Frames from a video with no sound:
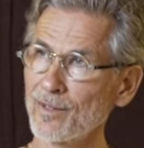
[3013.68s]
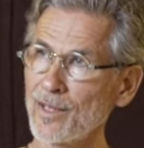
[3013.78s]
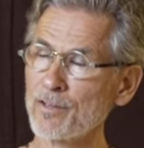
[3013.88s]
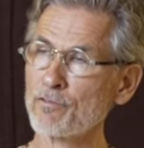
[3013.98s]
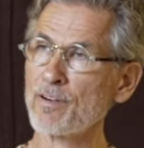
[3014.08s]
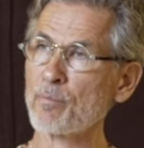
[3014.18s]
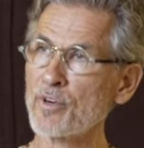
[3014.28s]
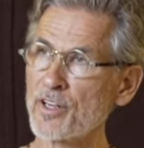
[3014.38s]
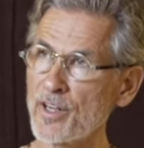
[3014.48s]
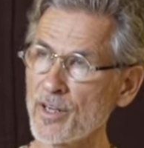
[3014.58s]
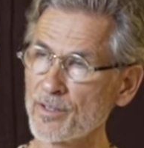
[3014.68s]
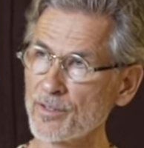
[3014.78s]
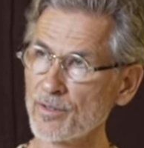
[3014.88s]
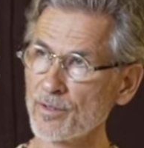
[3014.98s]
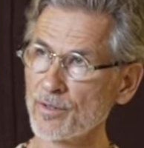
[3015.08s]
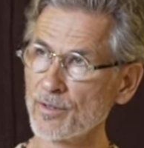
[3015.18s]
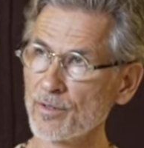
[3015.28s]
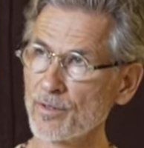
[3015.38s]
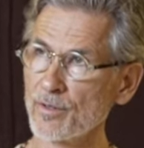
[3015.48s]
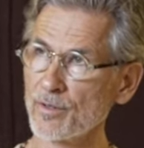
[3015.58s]
and fabricate
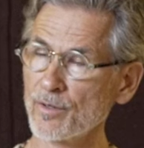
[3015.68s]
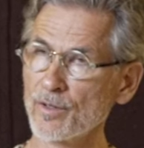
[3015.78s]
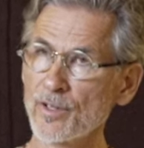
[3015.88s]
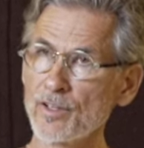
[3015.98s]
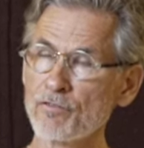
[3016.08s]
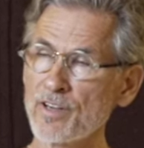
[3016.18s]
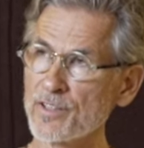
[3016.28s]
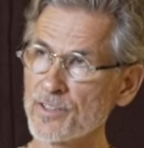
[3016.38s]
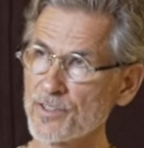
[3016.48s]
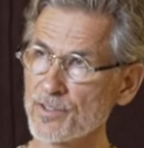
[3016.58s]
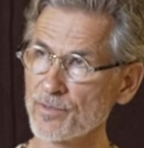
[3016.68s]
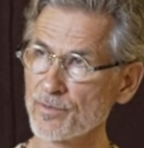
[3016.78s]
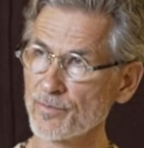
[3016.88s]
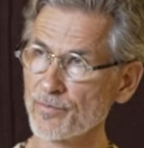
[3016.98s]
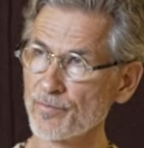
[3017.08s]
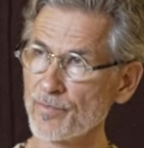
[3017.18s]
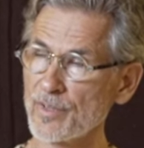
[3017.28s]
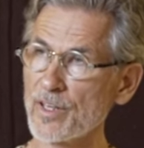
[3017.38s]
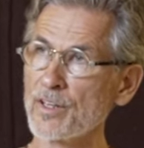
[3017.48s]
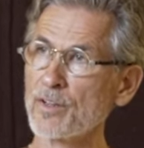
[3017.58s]
events
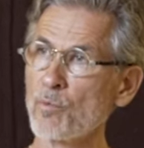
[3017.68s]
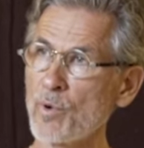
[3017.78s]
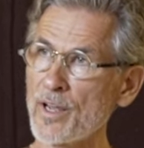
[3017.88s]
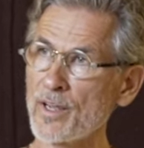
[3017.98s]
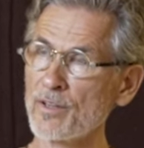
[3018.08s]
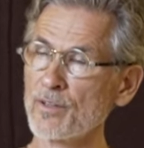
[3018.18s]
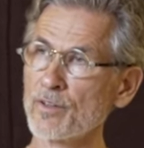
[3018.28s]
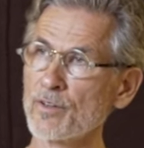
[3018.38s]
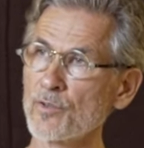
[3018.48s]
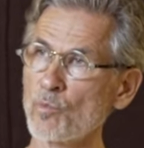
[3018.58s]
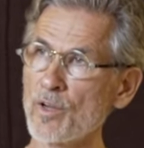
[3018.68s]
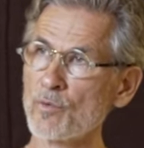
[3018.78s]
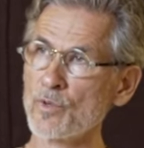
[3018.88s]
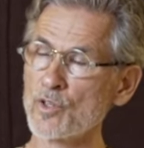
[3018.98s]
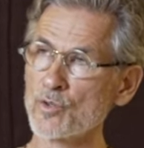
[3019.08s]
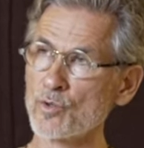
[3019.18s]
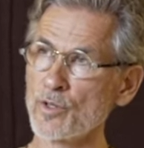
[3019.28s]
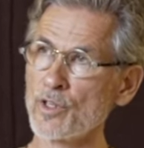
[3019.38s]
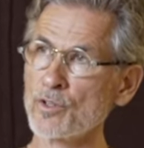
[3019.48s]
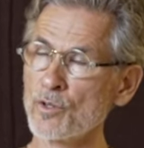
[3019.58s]
in a way that one wished to
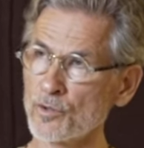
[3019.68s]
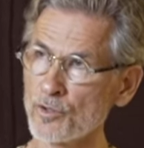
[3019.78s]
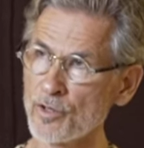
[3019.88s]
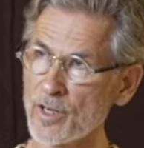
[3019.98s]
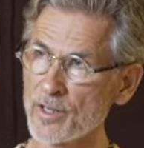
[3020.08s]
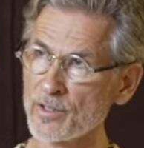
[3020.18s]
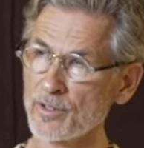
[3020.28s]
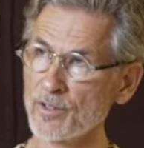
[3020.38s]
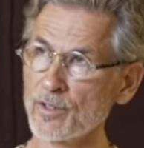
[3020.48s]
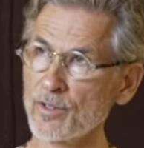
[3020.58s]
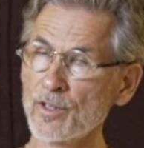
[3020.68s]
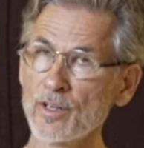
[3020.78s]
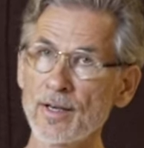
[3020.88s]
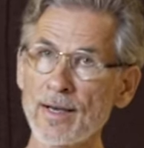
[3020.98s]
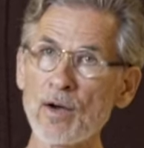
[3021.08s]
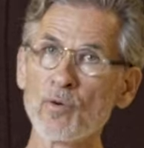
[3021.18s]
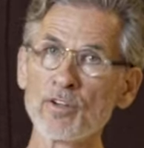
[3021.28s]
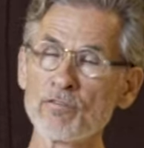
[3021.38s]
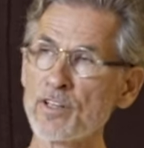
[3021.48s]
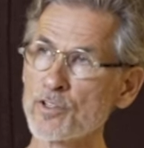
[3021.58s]
indoctrinate how
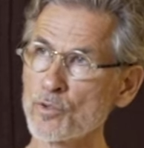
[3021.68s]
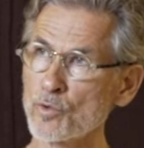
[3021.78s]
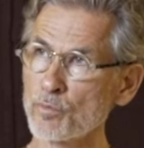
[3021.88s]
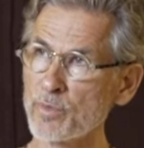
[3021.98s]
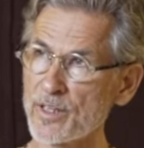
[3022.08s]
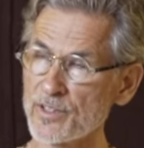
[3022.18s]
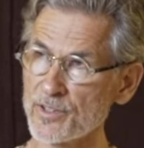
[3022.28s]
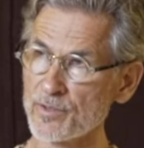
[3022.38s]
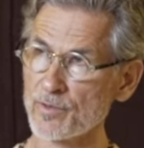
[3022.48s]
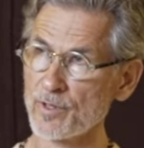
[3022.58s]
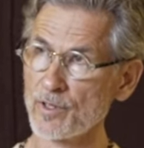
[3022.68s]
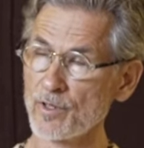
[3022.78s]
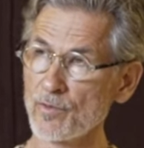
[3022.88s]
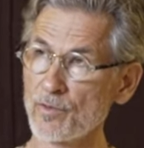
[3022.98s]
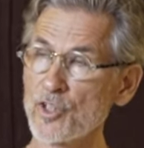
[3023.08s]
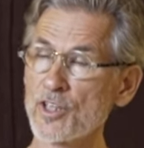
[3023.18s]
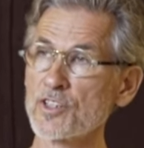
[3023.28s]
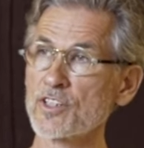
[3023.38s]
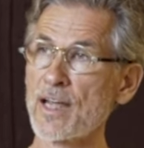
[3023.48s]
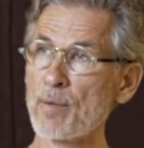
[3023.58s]
events took place, which
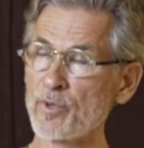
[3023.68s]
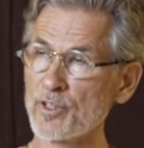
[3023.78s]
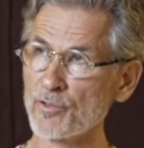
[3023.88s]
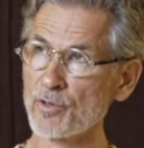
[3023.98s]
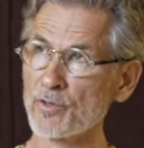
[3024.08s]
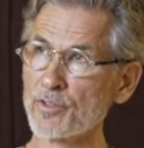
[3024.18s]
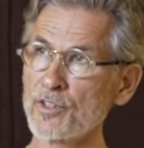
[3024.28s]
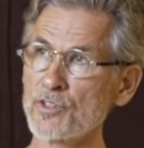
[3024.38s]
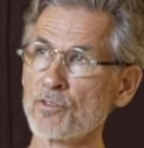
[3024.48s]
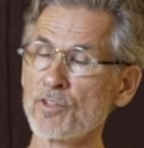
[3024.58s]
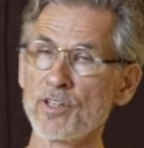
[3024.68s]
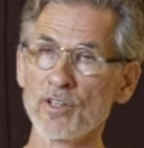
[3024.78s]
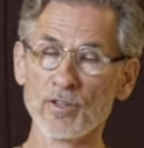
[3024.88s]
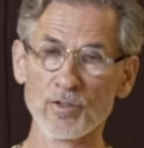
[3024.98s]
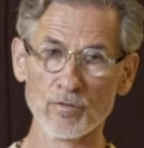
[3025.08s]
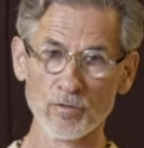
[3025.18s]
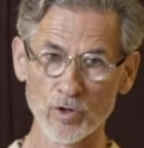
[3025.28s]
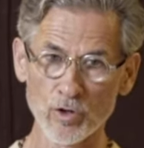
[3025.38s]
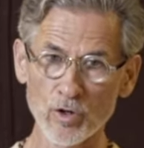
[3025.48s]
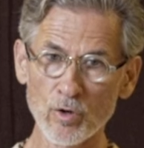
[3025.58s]
has happened throughout history for a
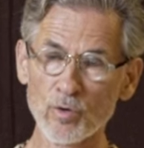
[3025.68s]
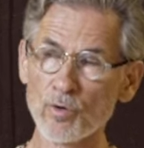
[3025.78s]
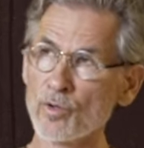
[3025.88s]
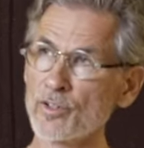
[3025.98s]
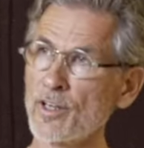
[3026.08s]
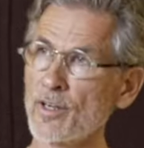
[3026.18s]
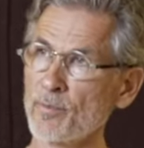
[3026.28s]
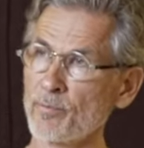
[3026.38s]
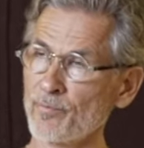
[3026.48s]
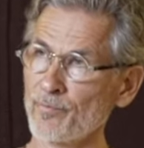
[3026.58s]
long time,